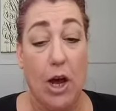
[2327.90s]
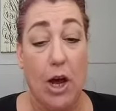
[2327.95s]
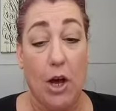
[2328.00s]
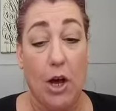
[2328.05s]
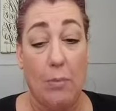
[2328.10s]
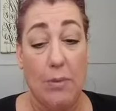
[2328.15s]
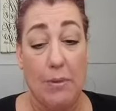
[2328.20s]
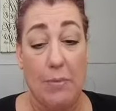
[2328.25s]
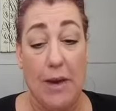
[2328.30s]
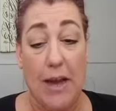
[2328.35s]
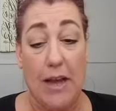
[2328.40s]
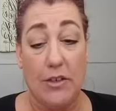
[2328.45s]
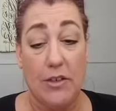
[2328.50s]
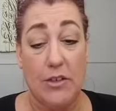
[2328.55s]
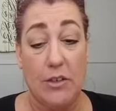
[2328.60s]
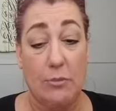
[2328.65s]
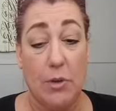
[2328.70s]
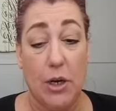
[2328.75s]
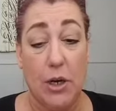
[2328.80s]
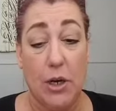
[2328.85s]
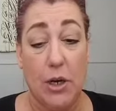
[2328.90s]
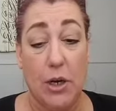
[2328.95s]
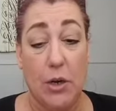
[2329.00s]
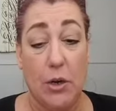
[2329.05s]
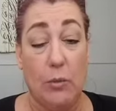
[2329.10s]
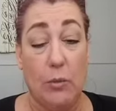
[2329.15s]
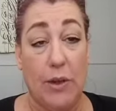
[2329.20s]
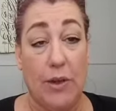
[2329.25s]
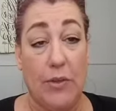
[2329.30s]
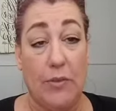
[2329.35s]
I'll be back
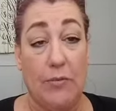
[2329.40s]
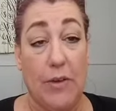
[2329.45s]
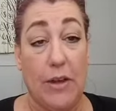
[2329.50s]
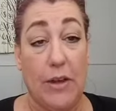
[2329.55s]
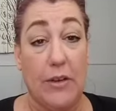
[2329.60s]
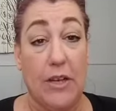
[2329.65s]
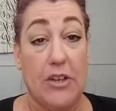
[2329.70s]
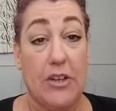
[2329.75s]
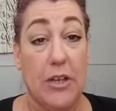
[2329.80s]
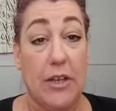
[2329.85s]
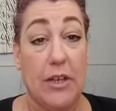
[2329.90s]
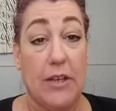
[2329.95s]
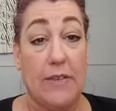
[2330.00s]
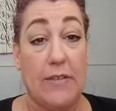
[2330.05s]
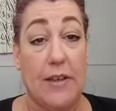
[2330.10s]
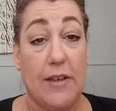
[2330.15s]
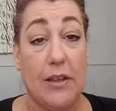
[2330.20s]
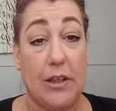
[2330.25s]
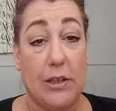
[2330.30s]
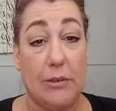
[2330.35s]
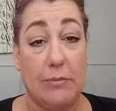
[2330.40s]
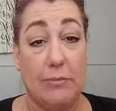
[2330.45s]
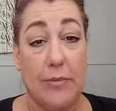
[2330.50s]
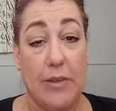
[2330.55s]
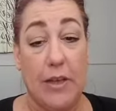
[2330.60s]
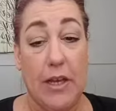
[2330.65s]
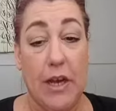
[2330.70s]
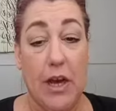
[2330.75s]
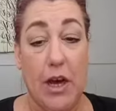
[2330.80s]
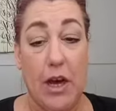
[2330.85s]
tomorrow with foundation and concealer.
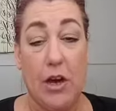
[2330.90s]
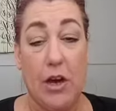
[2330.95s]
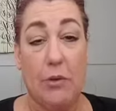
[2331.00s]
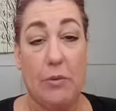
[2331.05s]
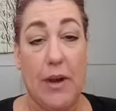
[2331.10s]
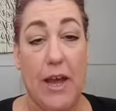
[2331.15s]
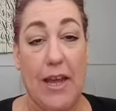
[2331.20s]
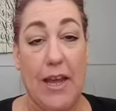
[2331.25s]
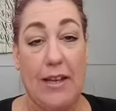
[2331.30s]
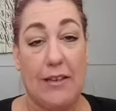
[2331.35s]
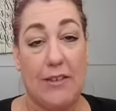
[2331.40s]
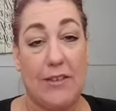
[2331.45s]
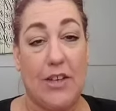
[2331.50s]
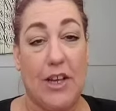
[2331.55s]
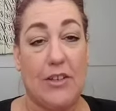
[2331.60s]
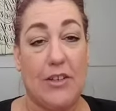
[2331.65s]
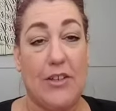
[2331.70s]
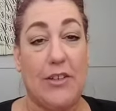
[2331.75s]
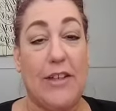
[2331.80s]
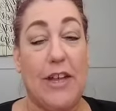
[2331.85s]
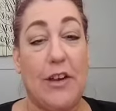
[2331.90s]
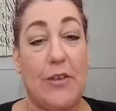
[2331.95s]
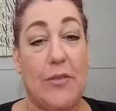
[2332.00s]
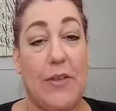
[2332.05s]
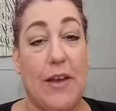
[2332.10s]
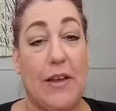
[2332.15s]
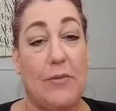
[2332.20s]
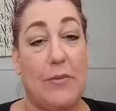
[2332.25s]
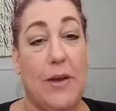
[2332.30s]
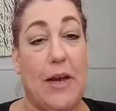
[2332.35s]
All right. Talk to you later.
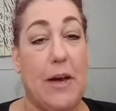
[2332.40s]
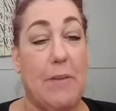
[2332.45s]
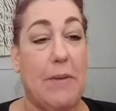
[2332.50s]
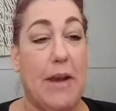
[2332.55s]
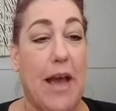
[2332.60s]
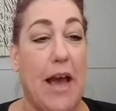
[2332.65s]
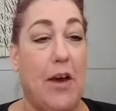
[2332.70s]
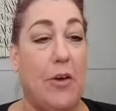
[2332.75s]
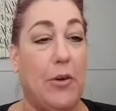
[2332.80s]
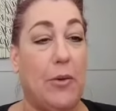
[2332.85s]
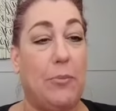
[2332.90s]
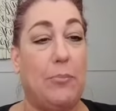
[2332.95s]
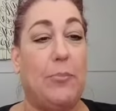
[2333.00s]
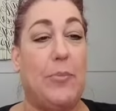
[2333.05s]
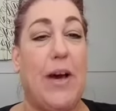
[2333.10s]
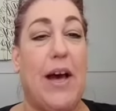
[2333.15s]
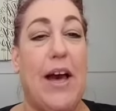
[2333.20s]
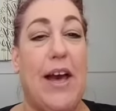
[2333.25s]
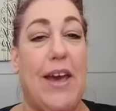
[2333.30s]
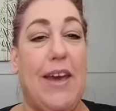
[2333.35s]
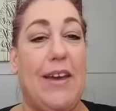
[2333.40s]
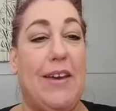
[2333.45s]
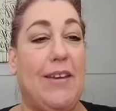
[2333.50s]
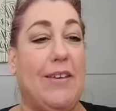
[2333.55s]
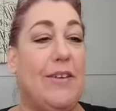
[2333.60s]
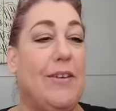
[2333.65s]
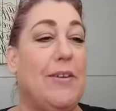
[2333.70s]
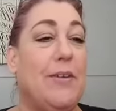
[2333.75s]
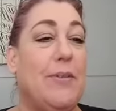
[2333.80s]
Thanks for coming out. Bye.